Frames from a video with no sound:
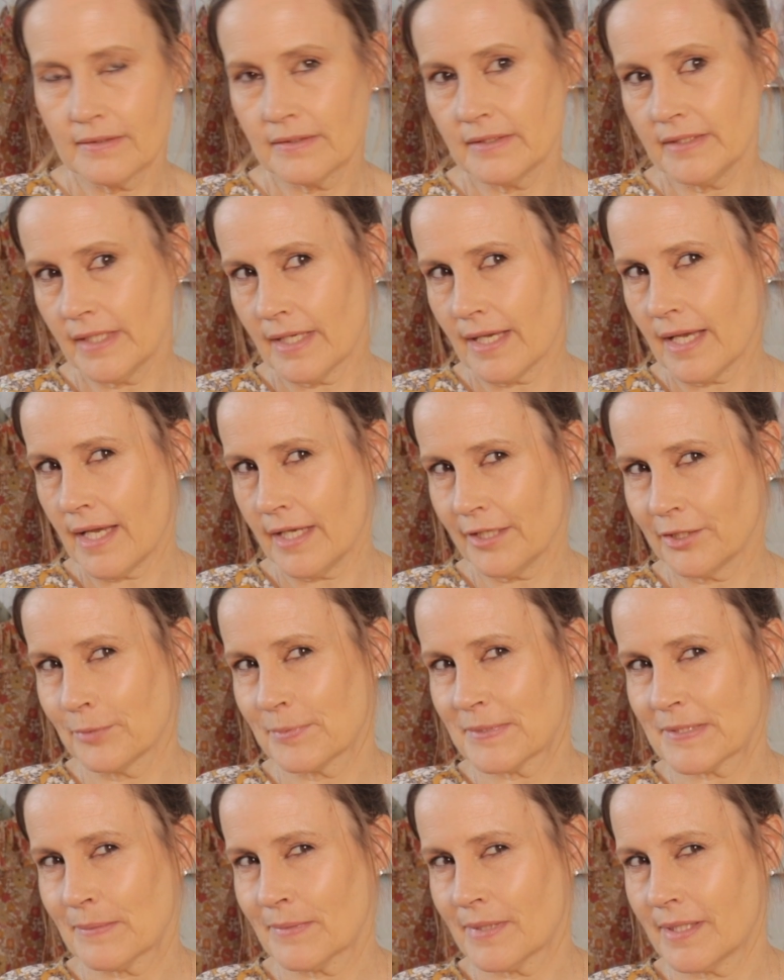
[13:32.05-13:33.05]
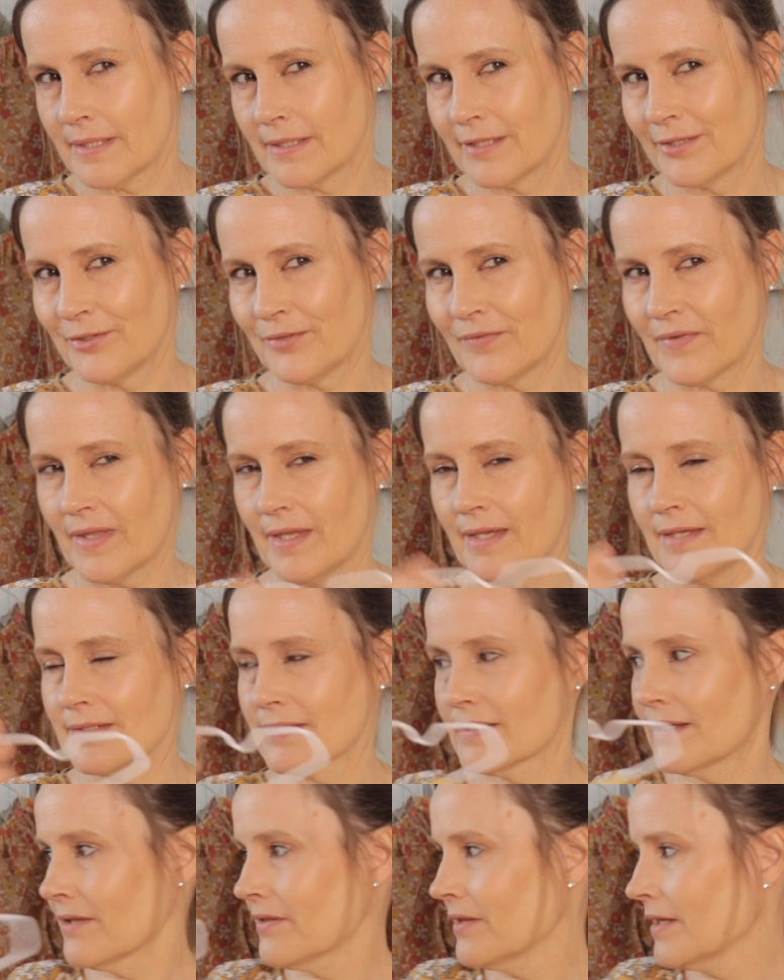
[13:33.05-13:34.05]
Yeah, eyeing up some linen over there,
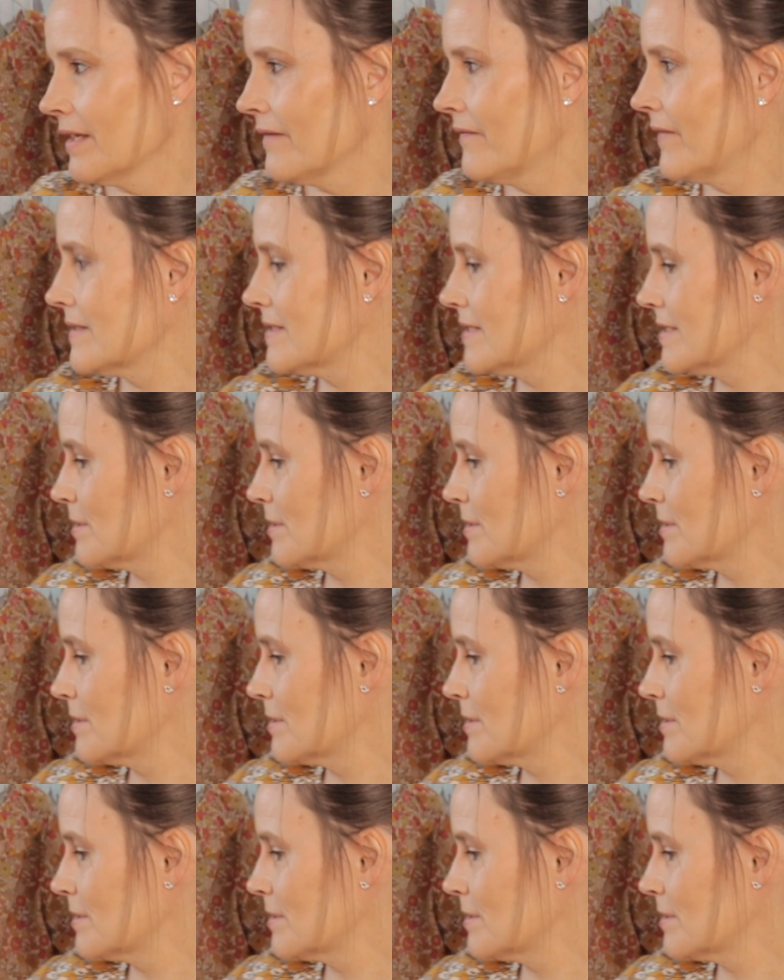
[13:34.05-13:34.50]
so I think I fancy